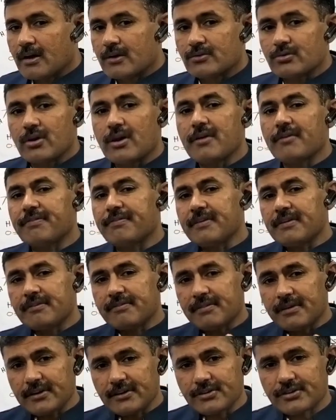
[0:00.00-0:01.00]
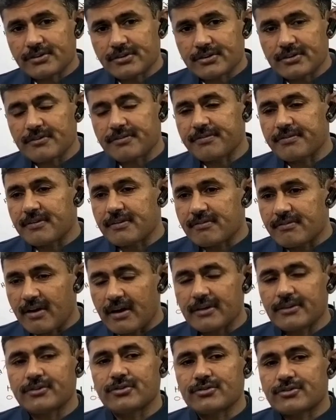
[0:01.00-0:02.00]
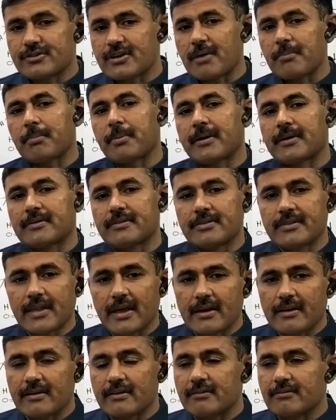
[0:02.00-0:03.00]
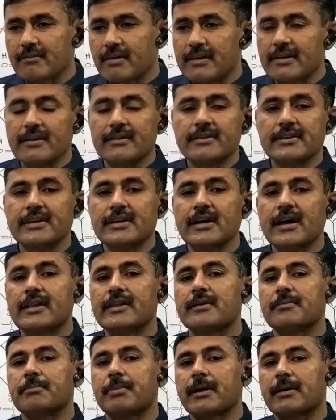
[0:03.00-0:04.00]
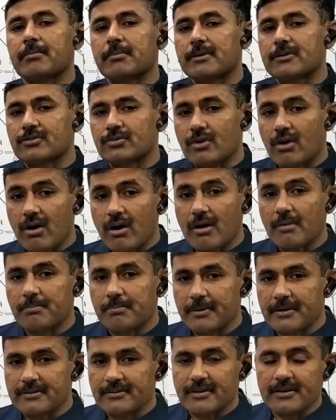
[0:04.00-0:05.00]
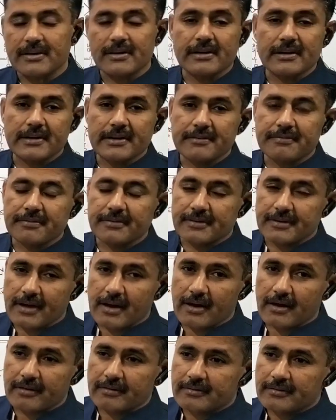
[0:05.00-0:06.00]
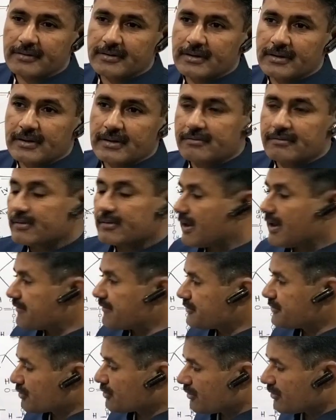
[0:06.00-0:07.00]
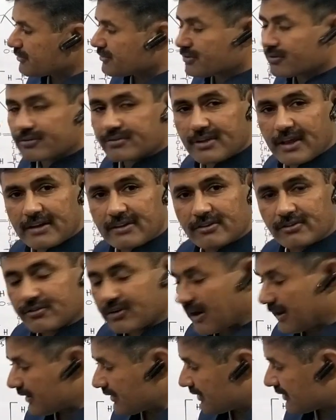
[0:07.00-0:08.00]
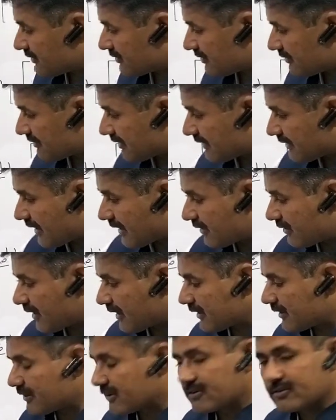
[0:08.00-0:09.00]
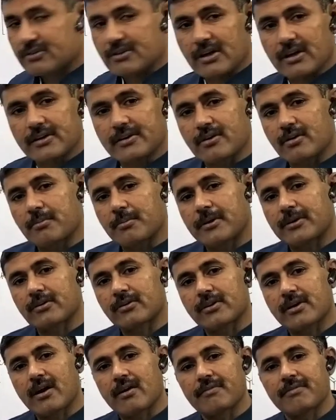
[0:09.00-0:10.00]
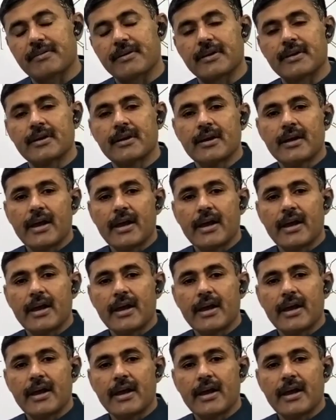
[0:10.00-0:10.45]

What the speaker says: So if we want to separate that whether the other pigments are present in leaf or not, we'll have to go through certain techniques, and one of that technique is called chromatography.